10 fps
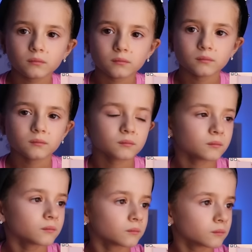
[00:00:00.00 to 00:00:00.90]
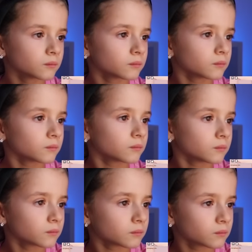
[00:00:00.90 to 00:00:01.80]

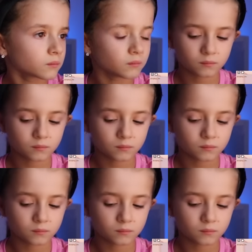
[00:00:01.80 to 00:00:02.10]
No words are spoken by the person on screen.